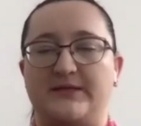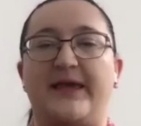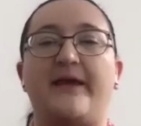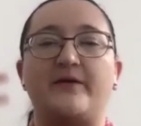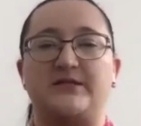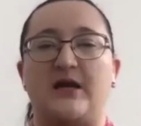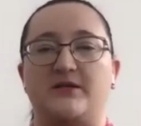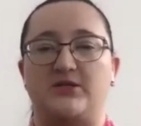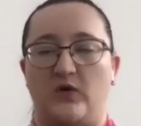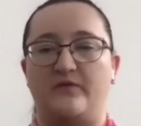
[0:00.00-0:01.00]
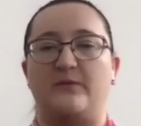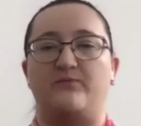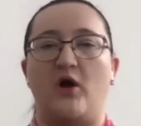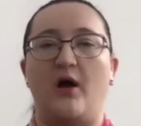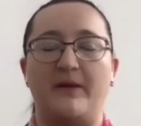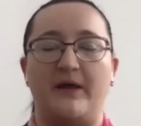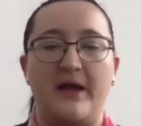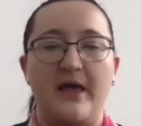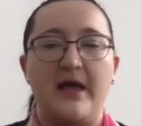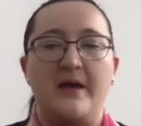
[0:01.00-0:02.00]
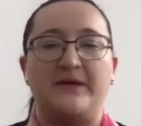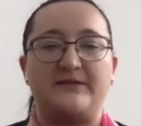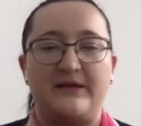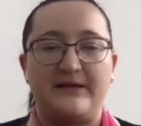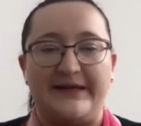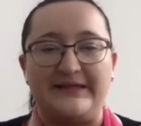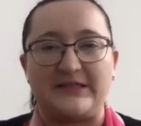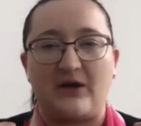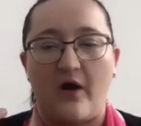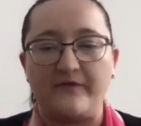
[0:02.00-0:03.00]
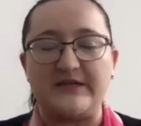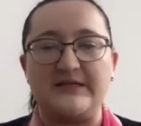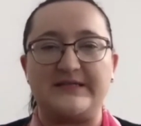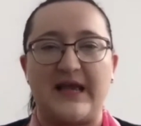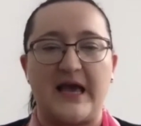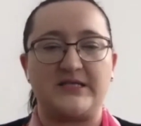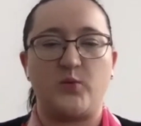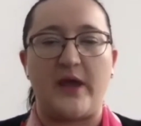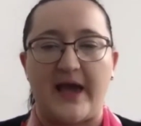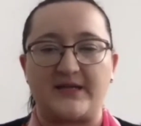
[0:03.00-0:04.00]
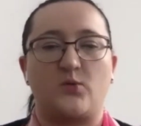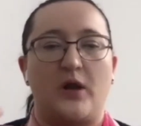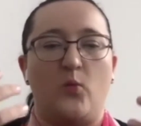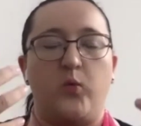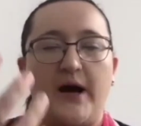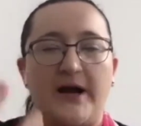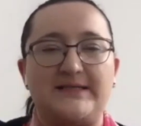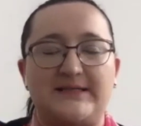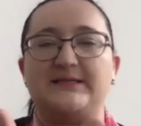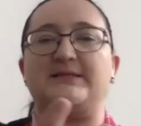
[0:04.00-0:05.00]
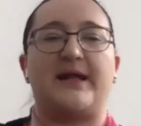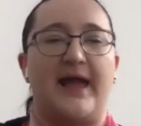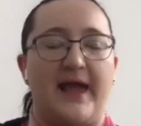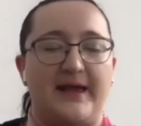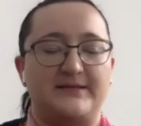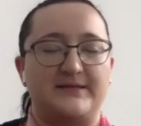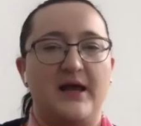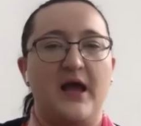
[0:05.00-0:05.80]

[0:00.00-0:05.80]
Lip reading: Here is, I solved the problem, but it's often in science we ask, well, why is this the case?